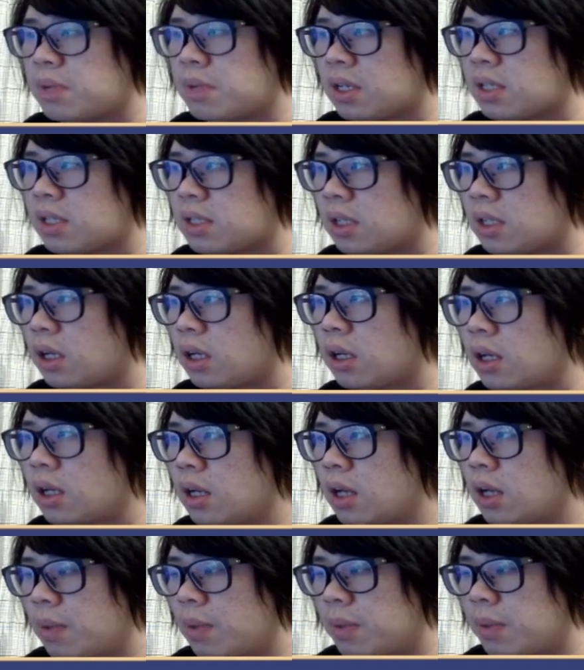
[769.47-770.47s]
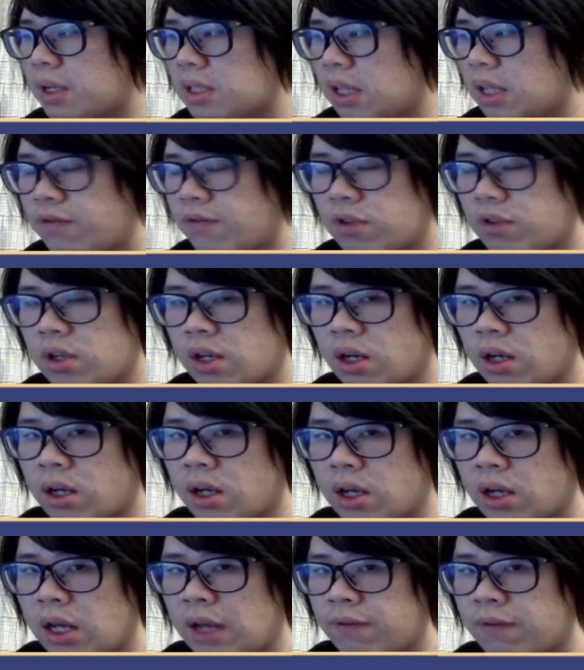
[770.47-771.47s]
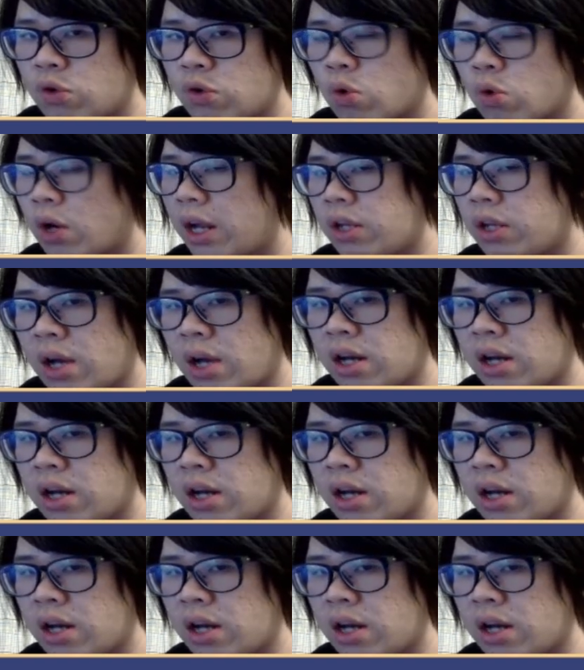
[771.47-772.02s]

Because if you